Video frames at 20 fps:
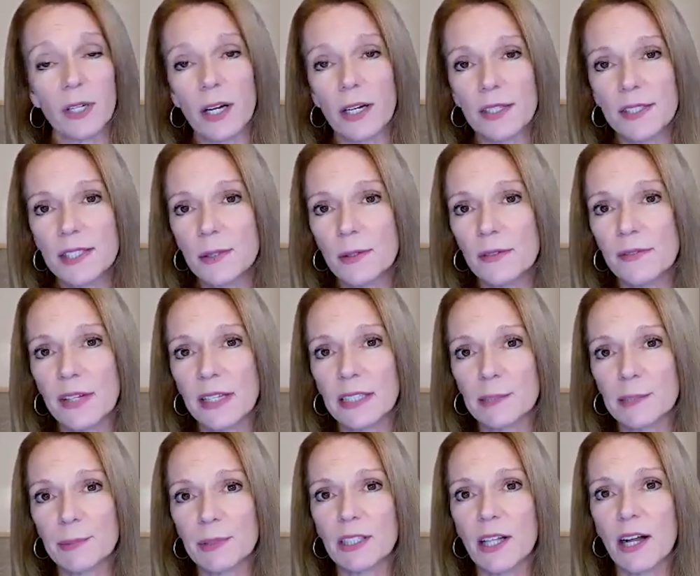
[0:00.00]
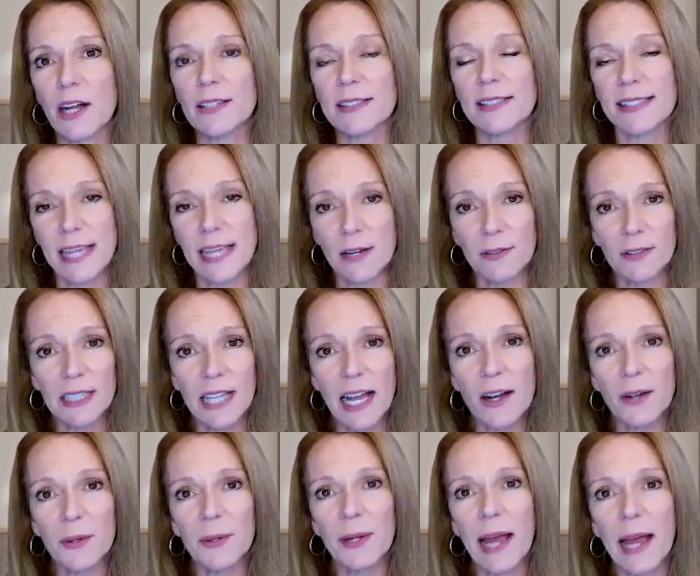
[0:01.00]
We're also available on
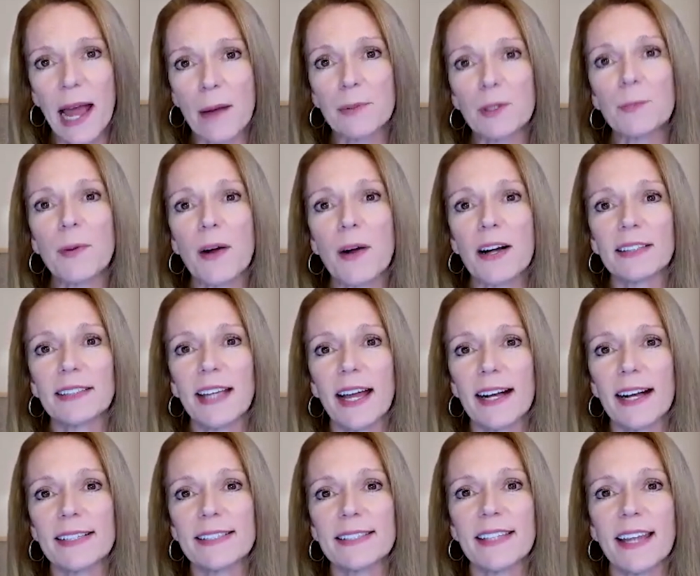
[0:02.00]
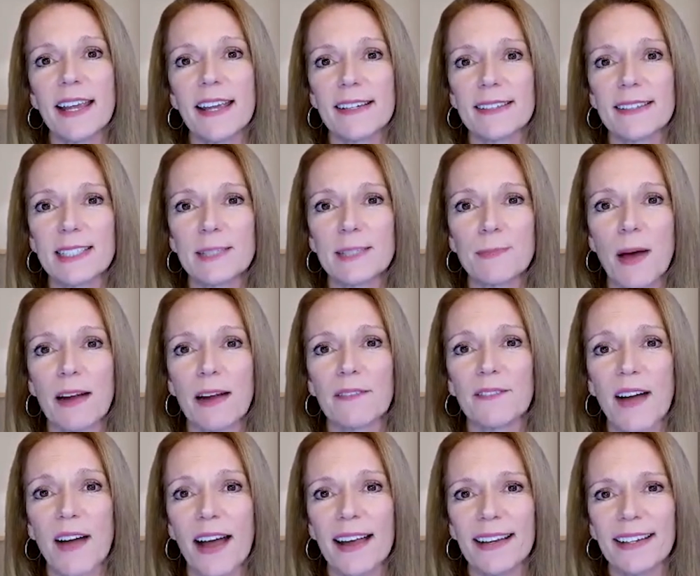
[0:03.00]
SoundCloud, Apple Podcast, and
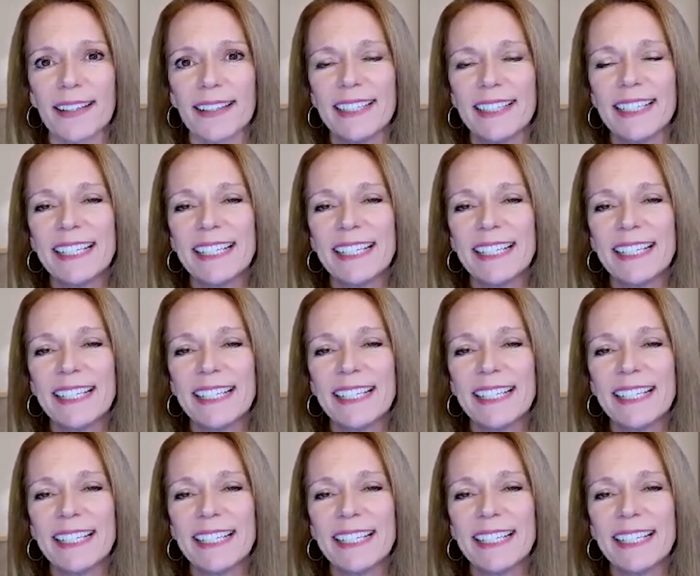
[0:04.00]
Spotify.